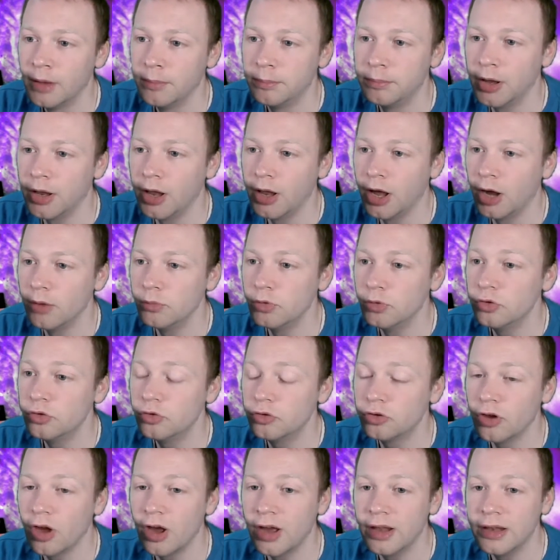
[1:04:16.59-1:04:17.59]
but I
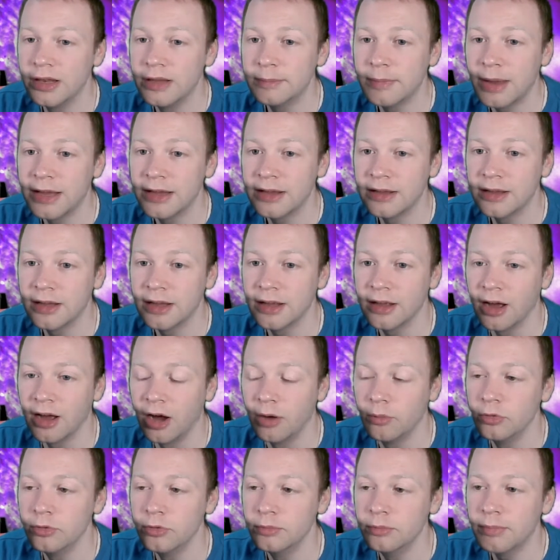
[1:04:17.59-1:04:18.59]
would certainly make it,
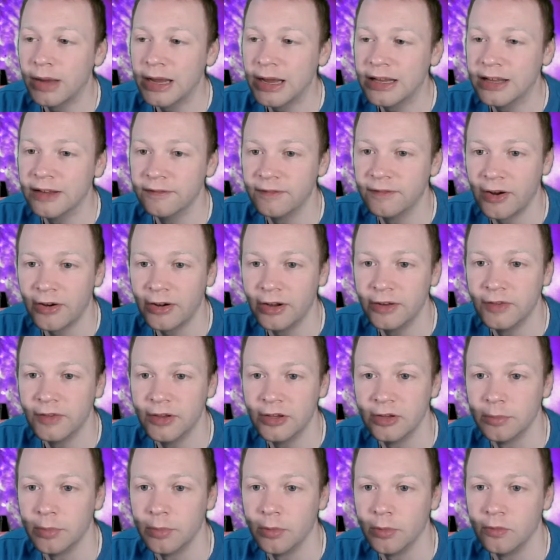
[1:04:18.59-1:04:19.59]
I wouldn't make it very
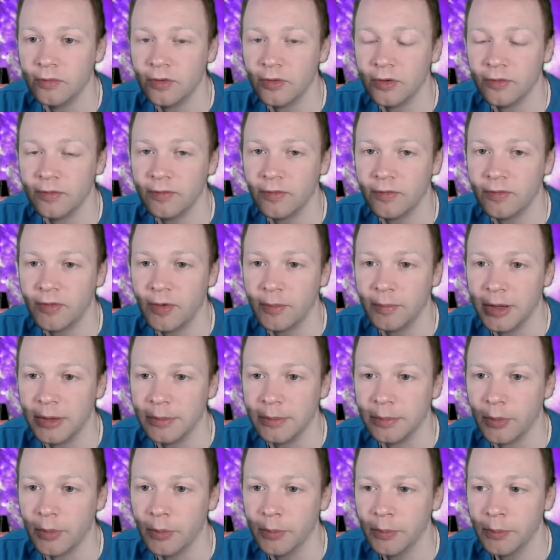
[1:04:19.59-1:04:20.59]
visible for
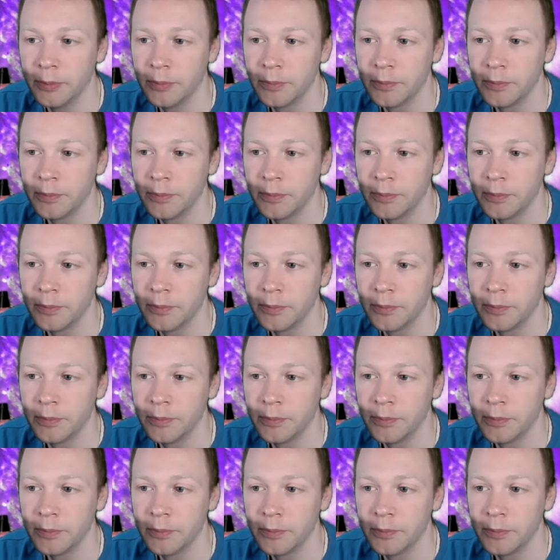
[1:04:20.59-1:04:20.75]
people.